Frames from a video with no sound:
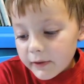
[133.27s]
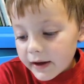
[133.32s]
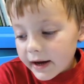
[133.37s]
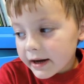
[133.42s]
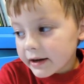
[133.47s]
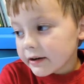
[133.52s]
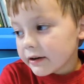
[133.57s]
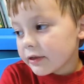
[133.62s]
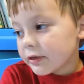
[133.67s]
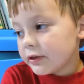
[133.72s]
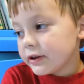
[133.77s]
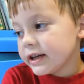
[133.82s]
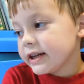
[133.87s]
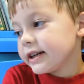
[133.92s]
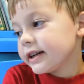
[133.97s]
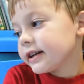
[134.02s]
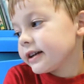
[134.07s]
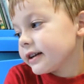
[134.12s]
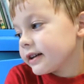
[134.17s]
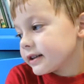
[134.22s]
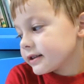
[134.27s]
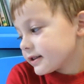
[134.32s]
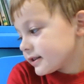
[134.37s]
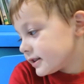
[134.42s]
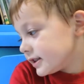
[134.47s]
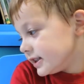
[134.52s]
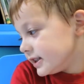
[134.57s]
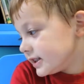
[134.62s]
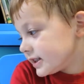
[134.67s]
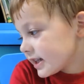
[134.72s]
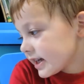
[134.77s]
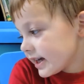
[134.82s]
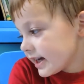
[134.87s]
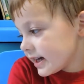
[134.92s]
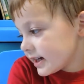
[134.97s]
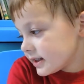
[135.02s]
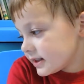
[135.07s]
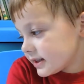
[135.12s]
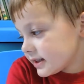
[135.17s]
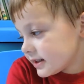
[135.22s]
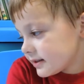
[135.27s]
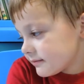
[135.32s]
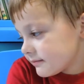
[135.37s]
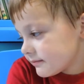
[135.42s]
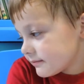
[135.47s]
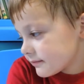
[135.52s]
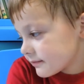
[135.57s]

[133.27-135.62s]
that thing sees it.